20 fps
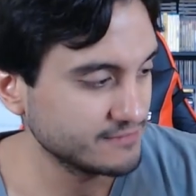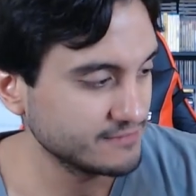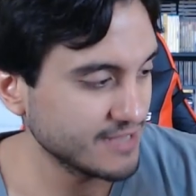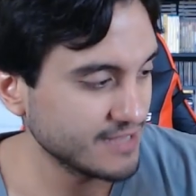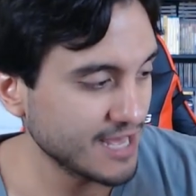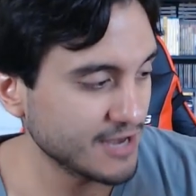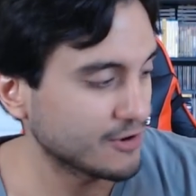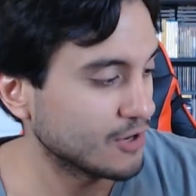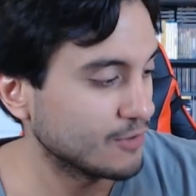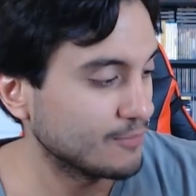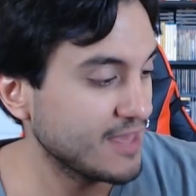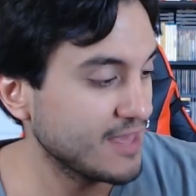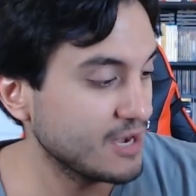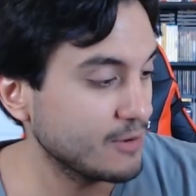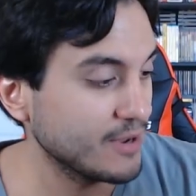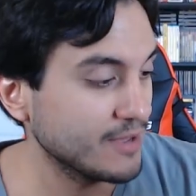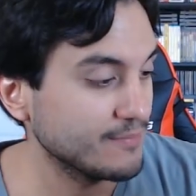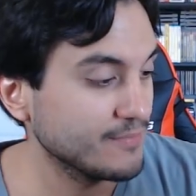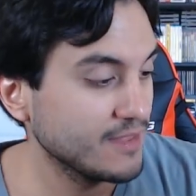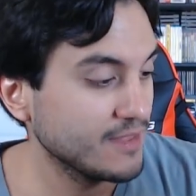I don't know.
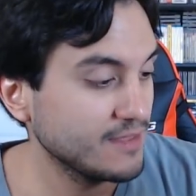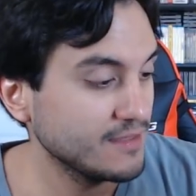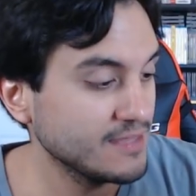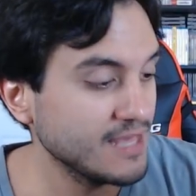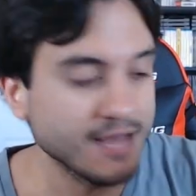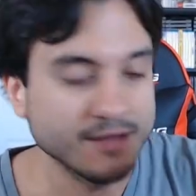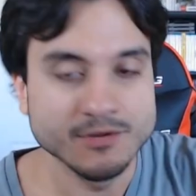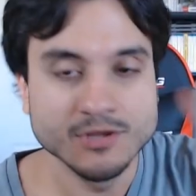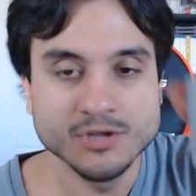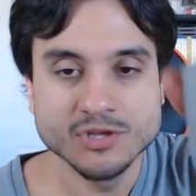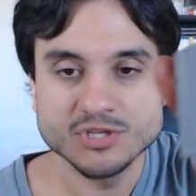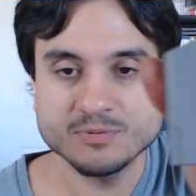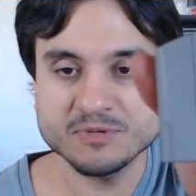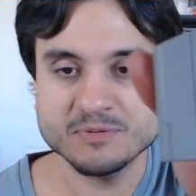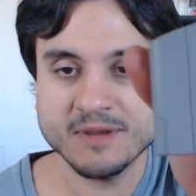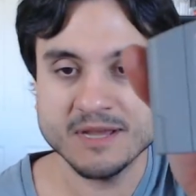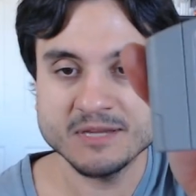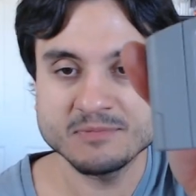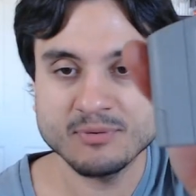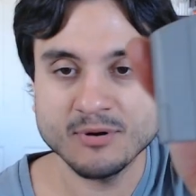Anyway, yeah, Super
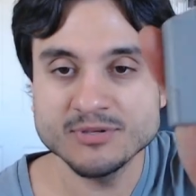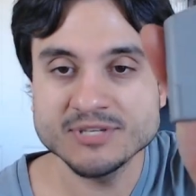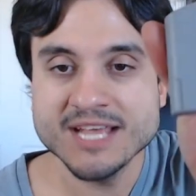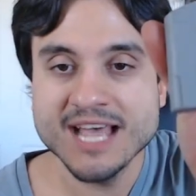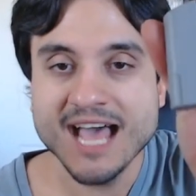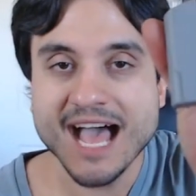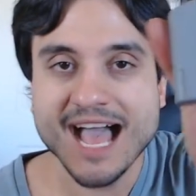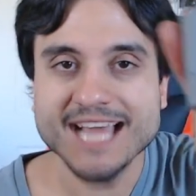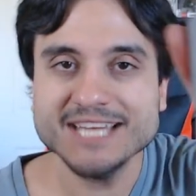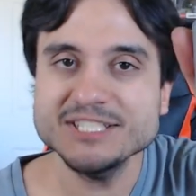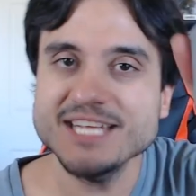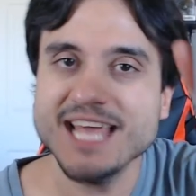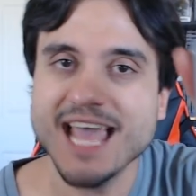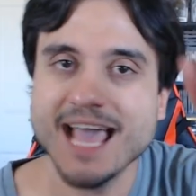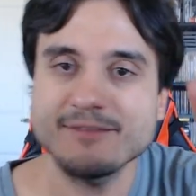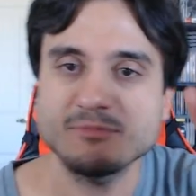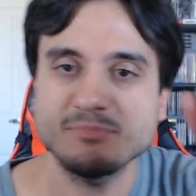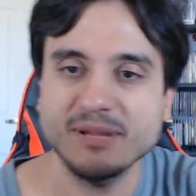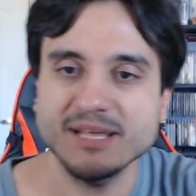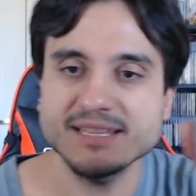Smash Bros. I actually
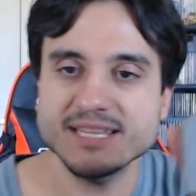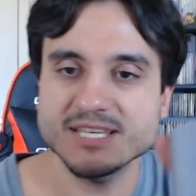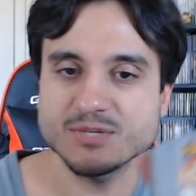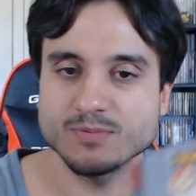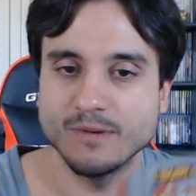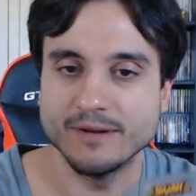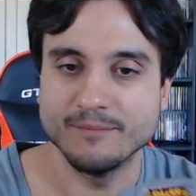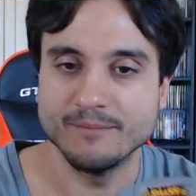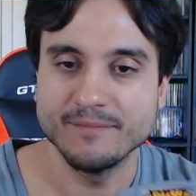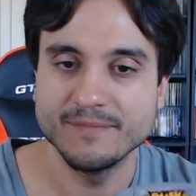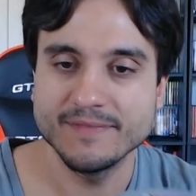haven't played this one.